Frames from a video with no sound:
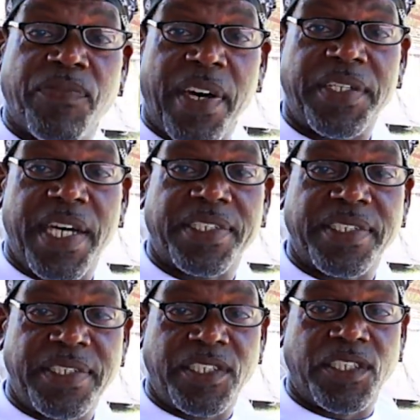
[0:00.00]
X
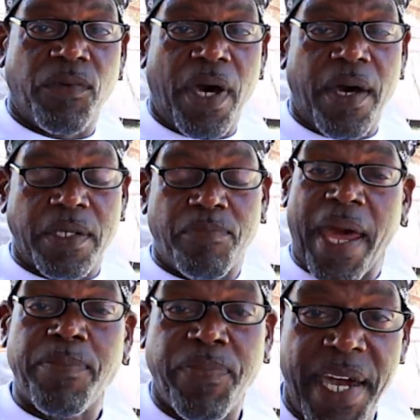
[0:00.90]
Foundation, the, uh, the
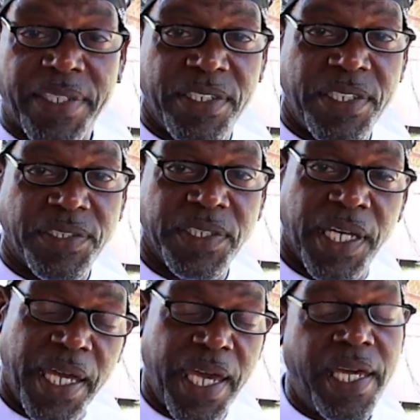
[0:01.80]
Black Panthers,
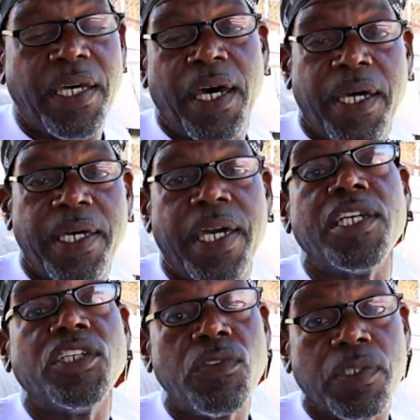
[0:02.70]
and, uh, and
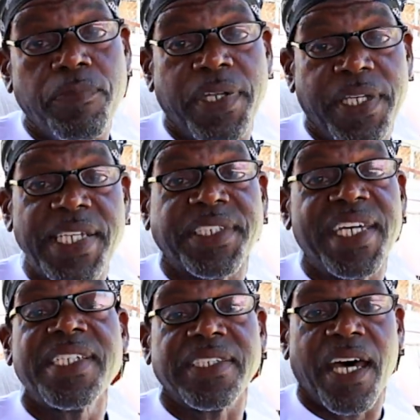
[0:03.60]
the new the Nation
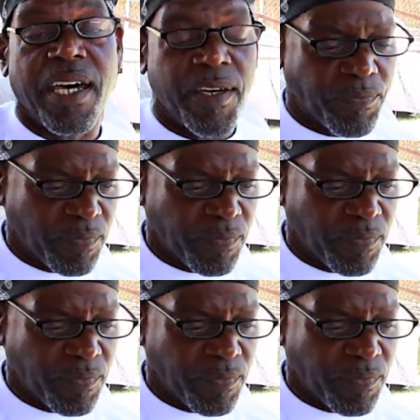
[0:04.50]
of Islam.